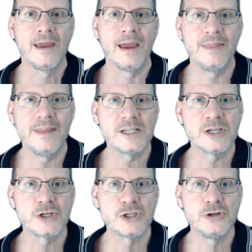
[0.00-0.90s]
and these
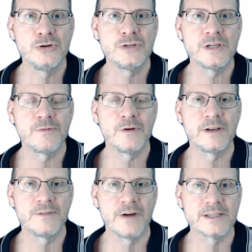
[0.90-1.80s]
are two different
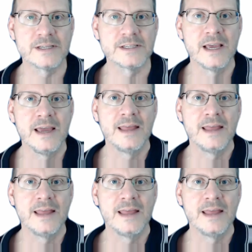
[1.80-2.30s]
devices.